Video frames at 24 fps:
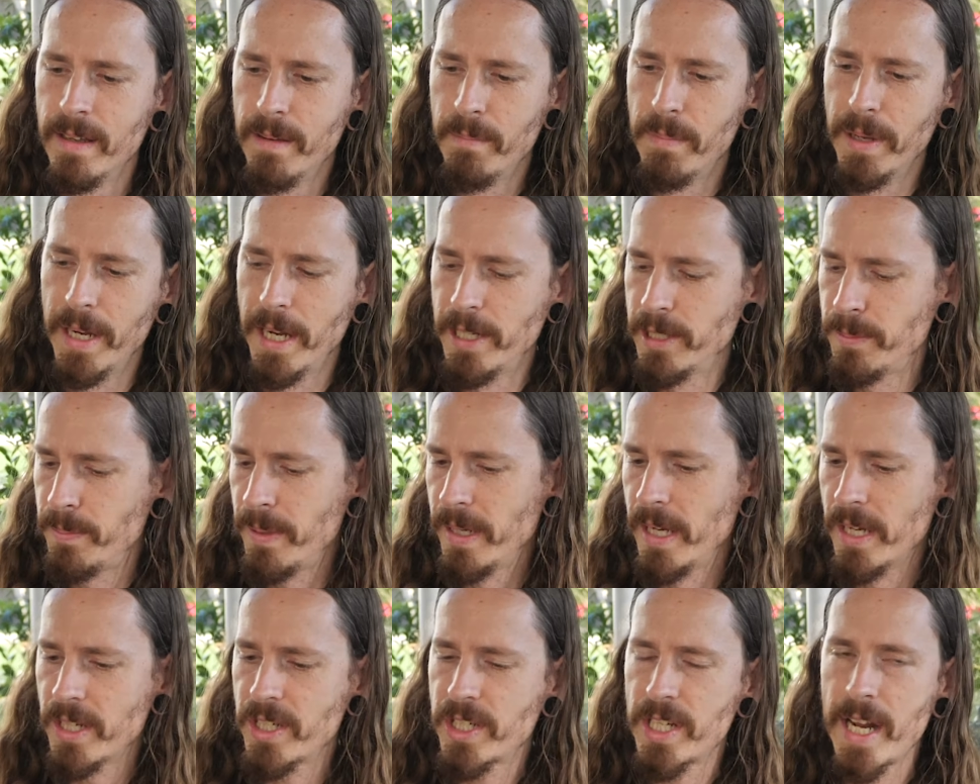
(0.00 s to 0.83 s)
but it's
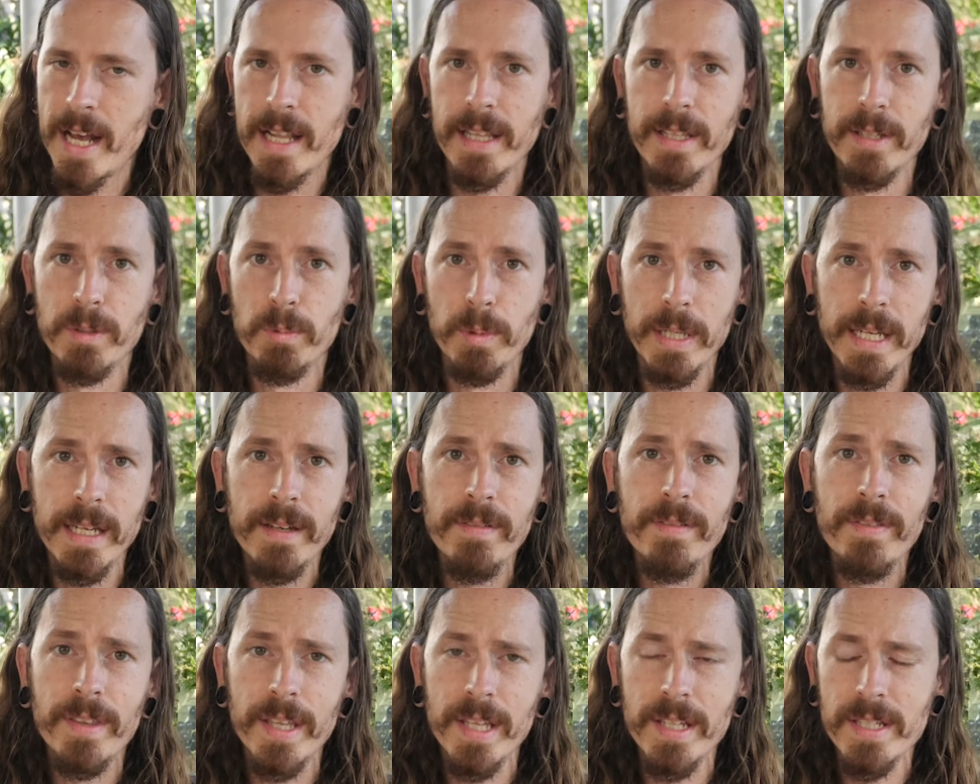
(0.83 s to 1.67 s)
been a solid week
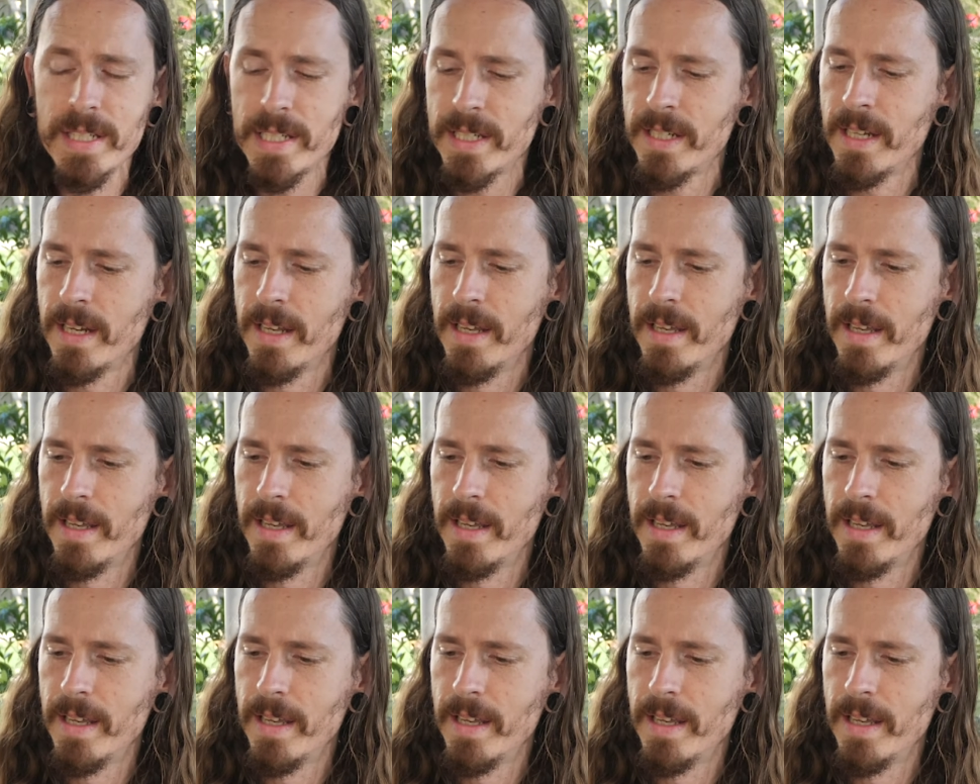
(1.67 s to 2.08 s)
of this,